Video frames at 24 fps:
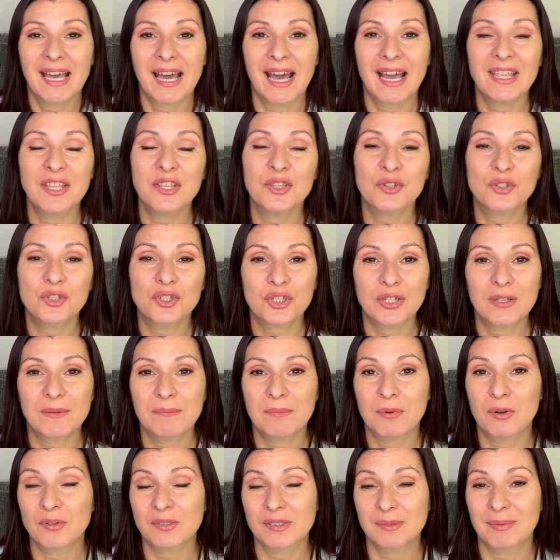I usually
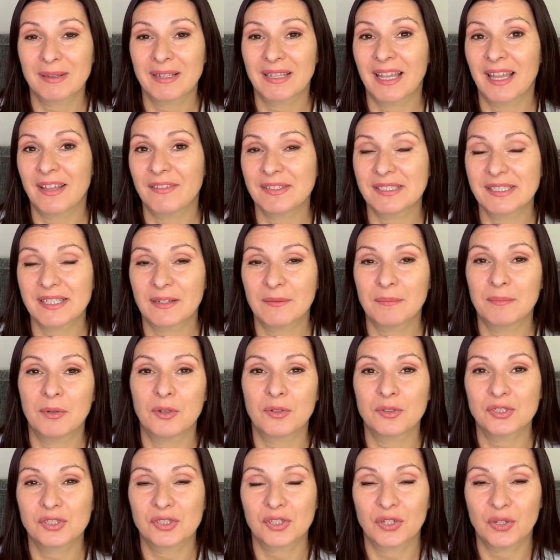post my lifestyle
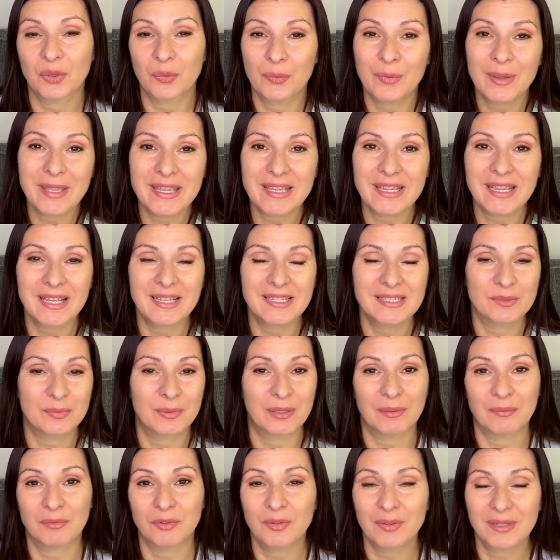posts on the weekends
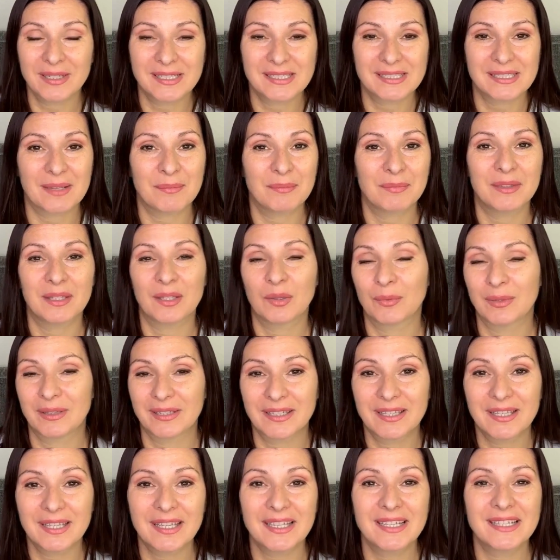when I'm doing something
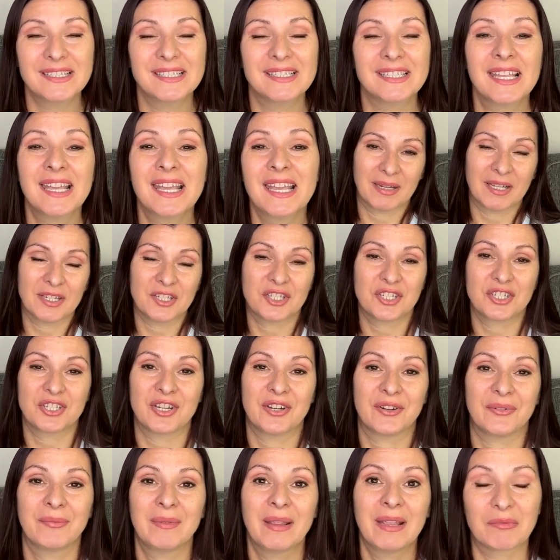with kids. I
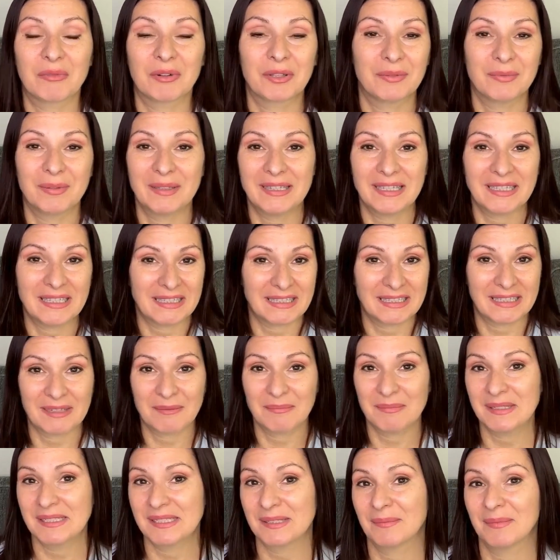share what we did. It
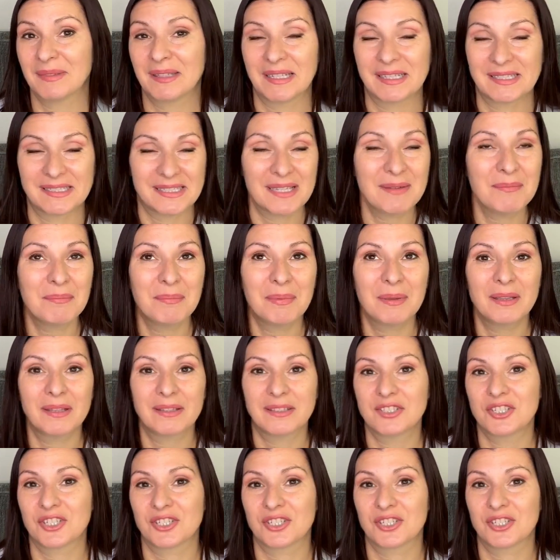can be something simple,